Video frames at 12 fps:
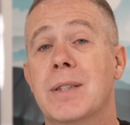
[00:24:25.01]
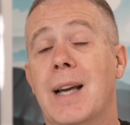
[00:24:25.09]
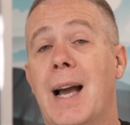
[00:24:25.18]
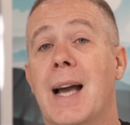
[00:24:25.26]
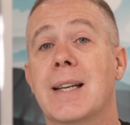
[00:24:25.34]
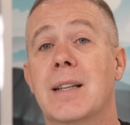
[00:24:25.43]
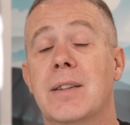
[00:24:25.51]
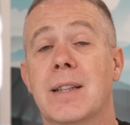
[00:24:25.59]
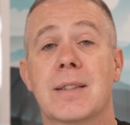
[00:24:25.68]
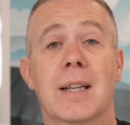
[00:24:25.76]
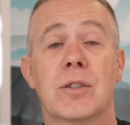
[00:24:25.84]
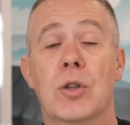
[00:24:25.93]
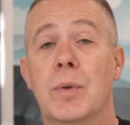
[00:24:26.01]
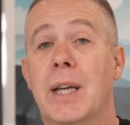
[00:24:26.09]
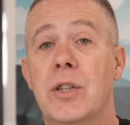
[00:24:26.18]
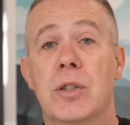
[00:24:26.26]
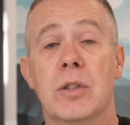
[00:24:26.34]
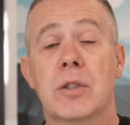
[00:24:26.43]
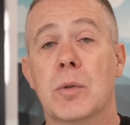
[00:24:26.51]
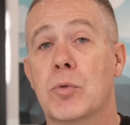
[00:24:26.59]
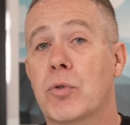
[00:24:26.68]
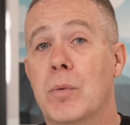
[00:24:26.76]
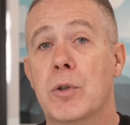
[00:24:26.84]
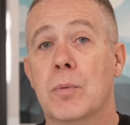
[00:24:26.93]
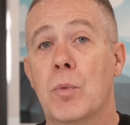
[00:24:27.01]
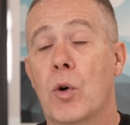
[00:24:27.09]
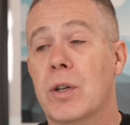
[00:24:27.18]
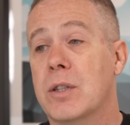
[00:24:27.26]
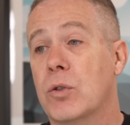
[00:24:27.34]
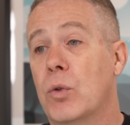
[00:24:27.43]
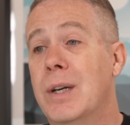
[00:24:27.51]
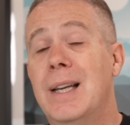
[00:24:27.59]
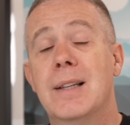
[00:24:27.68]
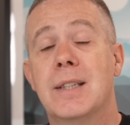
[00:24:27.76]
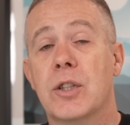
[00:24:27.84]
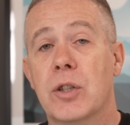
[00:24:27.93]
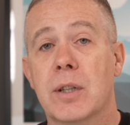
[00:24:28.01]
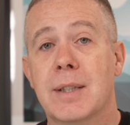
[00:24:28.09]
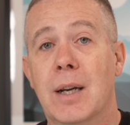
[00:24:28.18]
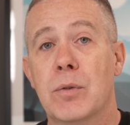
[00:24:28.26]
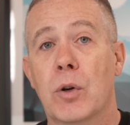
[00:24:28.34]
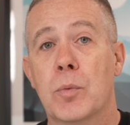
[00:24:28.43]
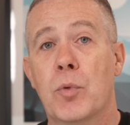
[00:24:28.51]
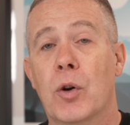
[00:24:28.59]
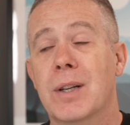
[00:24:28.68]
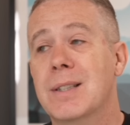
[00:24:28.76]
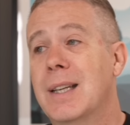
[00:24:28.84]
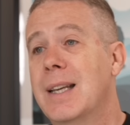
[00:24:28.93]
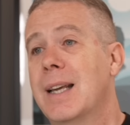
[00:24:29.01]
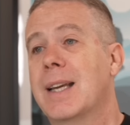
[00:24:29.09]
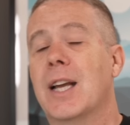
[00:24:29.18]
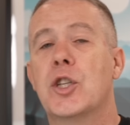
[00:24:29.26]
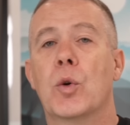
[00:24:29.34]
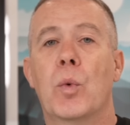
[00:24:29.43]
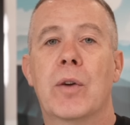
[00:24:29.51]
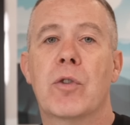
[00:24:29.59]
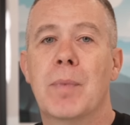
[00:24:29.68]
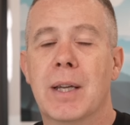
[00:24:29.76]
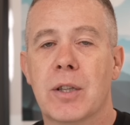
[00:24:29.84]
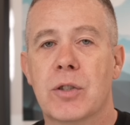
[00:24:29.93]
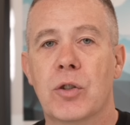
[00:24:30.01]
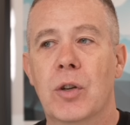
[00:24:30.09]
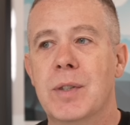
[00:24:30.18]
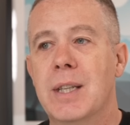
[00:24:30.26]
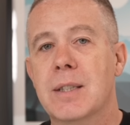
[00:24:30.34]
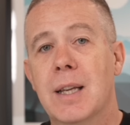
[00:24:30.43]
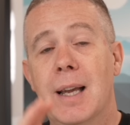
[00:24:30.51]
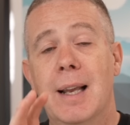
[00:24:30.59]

to handle things like donations, subscription models, or digital download products, get you away from other services?